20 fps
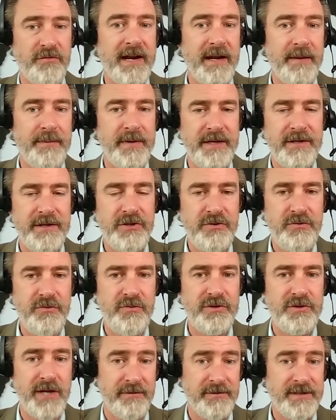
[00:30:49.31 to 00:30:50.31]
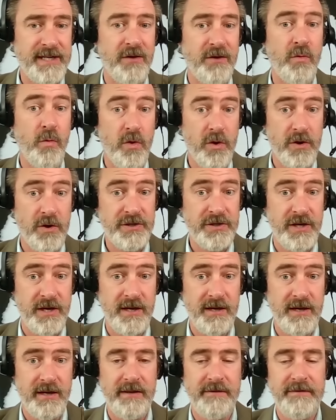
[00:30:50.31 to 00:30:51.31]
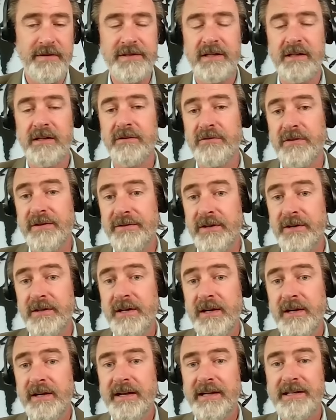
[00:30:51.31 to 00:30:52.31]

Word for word: right up into downtown Warsaw on the Vistula River.